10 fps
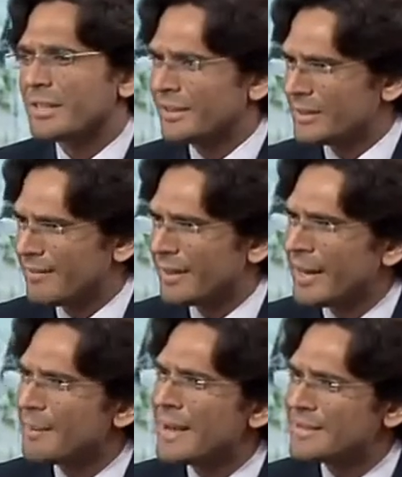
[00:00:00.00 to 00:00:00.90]
is given
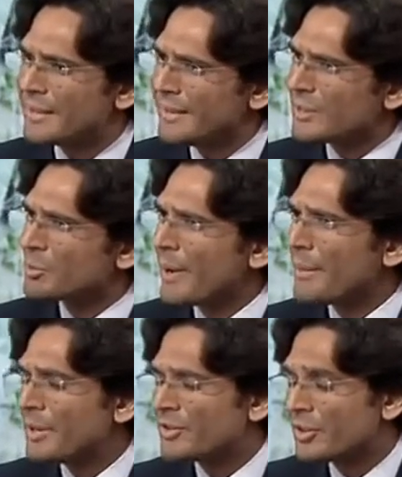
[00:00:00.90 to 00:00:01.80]
name as the next
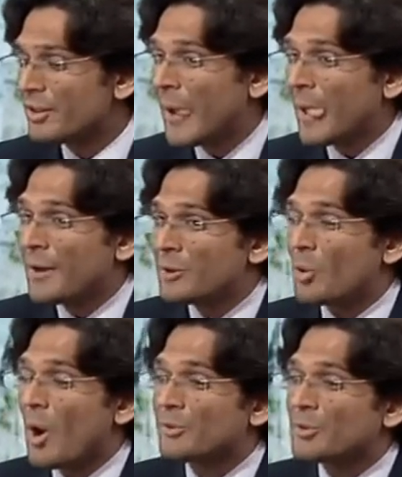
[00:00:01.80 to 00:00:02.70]
Prime Minister.
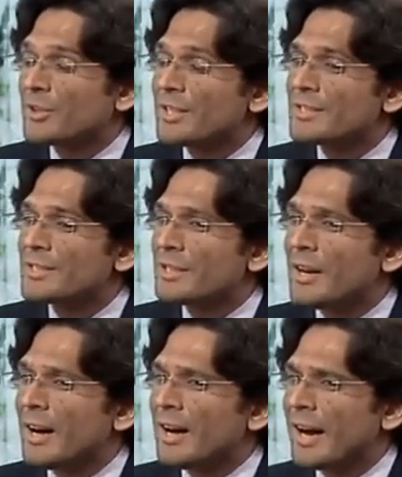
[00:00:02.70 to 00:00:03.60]
So after this,
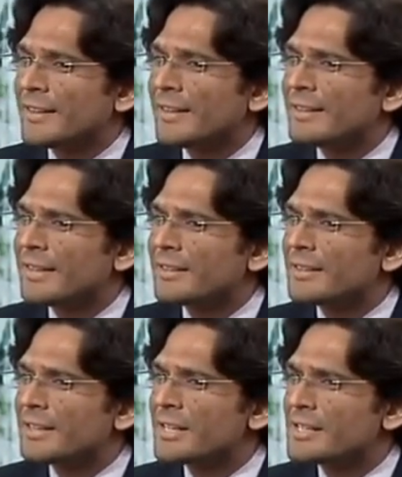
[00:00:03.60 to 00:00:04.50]
I think that
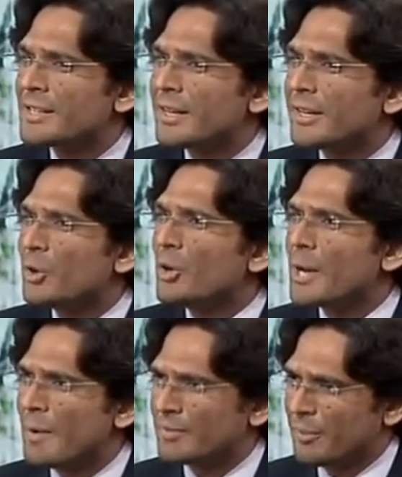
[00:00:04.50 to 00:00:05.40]
there is a new
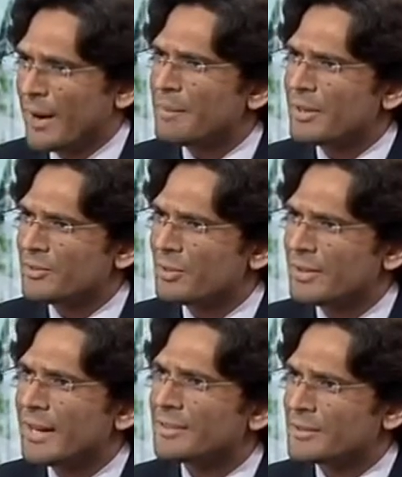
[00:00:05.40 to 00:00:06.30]
name of the Prime Minister,
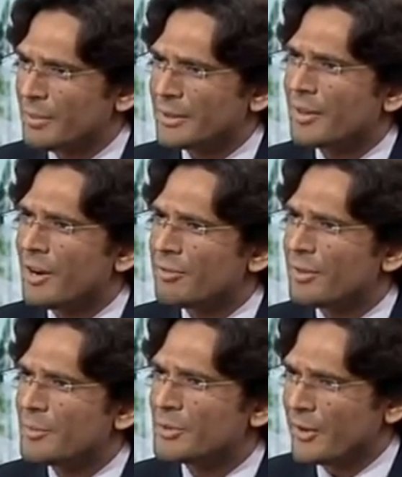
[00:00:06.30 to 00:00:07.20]
that is the brother of
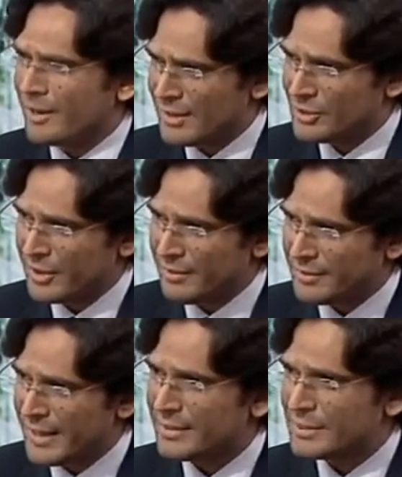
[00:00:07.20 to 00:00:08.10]
Mr. Nawaz
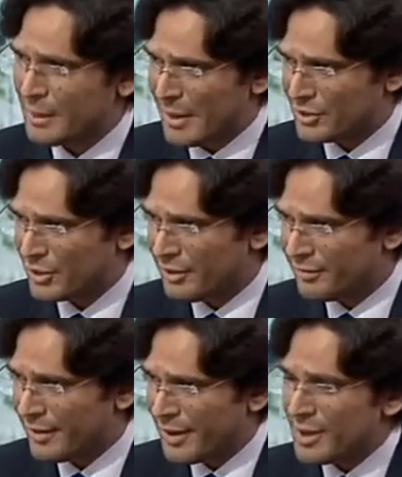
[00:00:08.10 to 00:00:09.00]
Sharif, that is Shahbaz
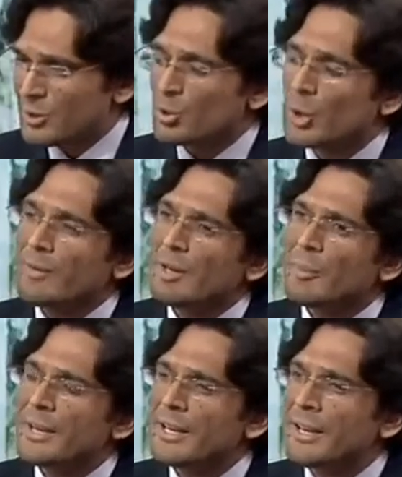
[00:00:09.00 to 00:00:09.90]
Sharif. So he
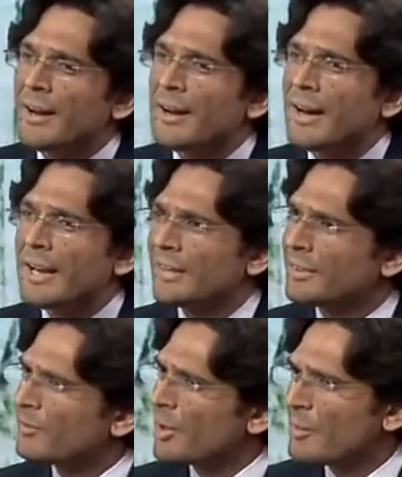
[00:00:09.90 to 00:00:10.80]
will be
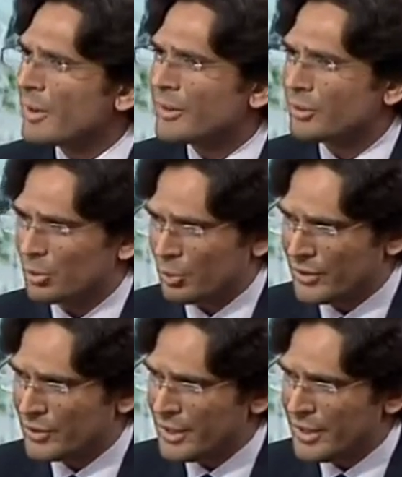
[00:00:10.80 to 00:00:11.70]
elected from a
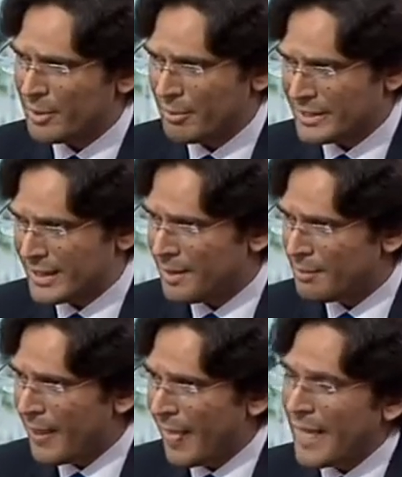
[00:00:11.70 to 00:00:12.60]
constituency in Punjab,
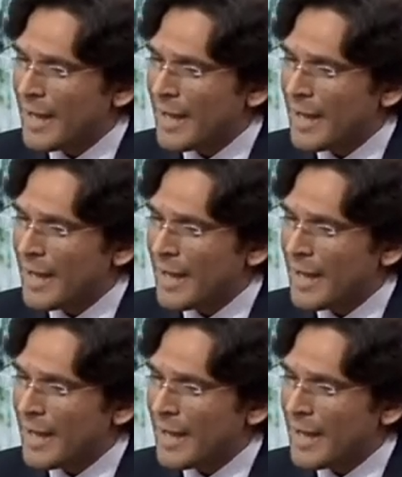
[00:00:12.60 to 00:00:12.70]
